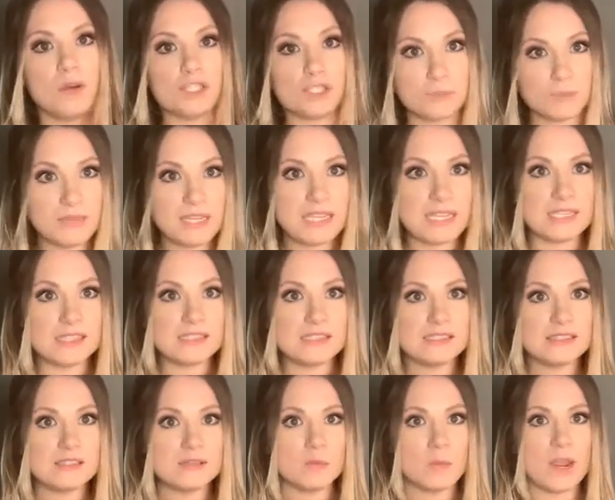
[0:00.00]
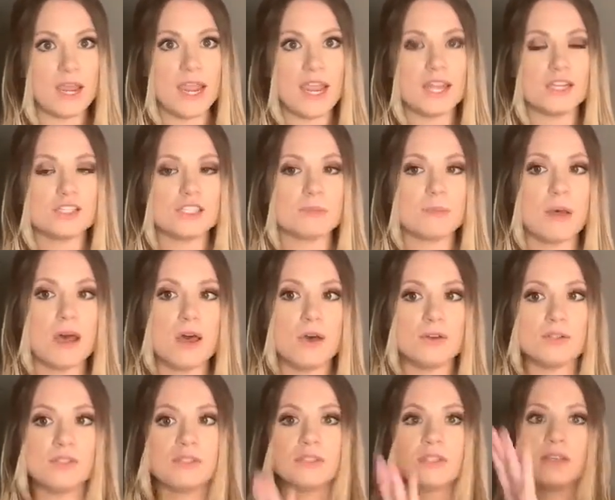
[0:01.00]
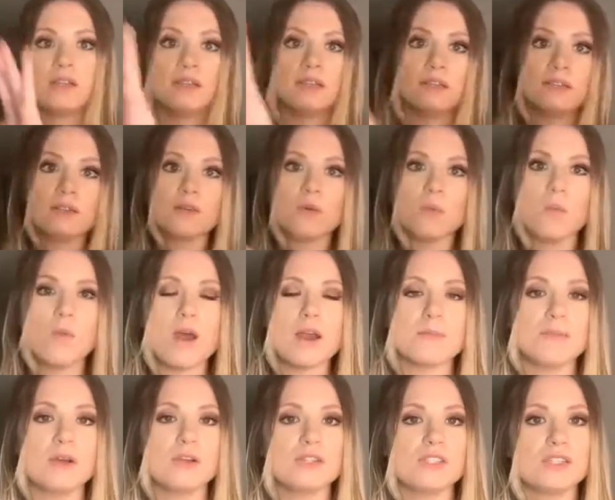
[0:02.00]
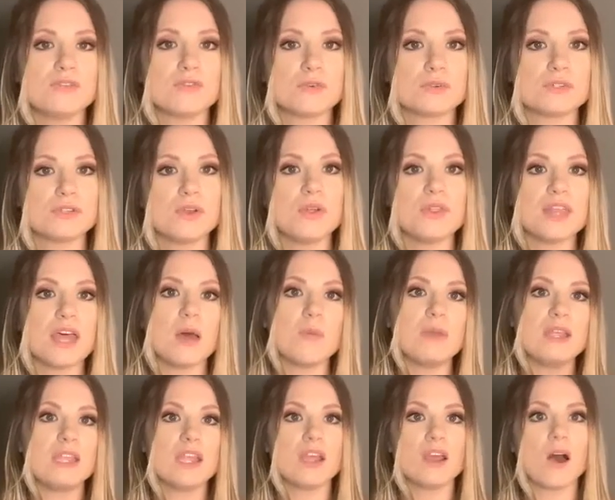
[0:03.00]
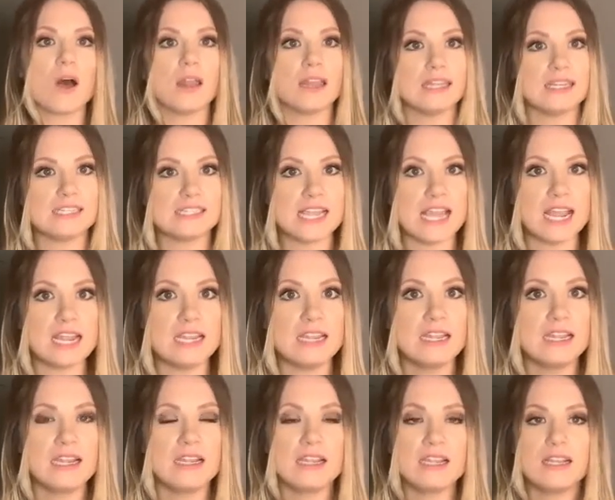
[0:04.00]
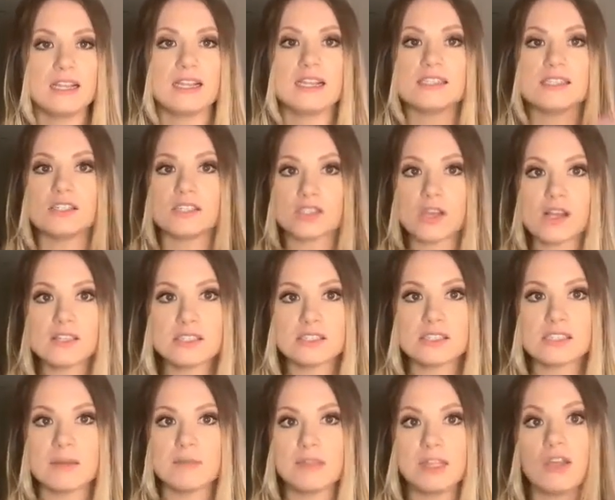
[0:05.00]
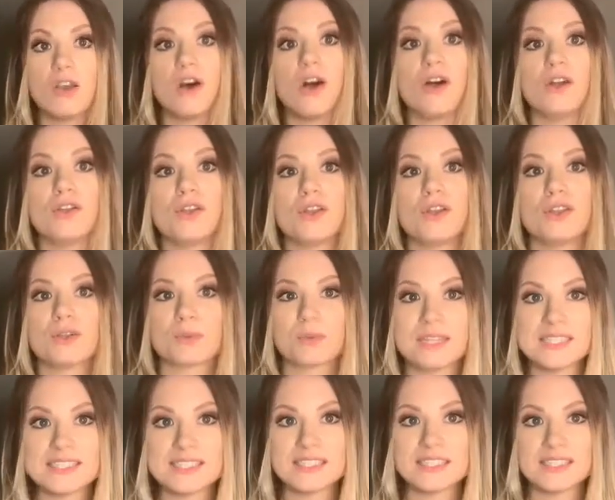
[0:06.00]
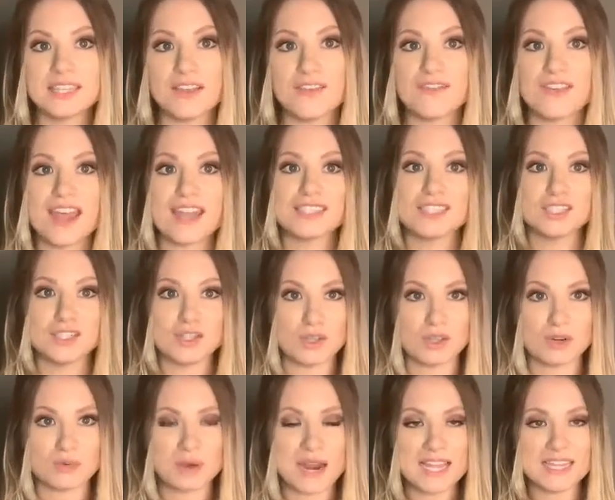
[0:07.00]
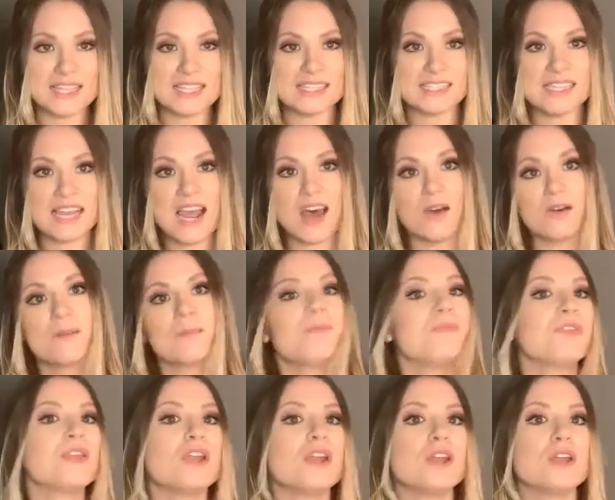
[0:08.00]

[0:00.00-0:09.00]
Which means we can't just post one post of a result that week and call it a day. Because there's also something called the recency effect, and you can write this down.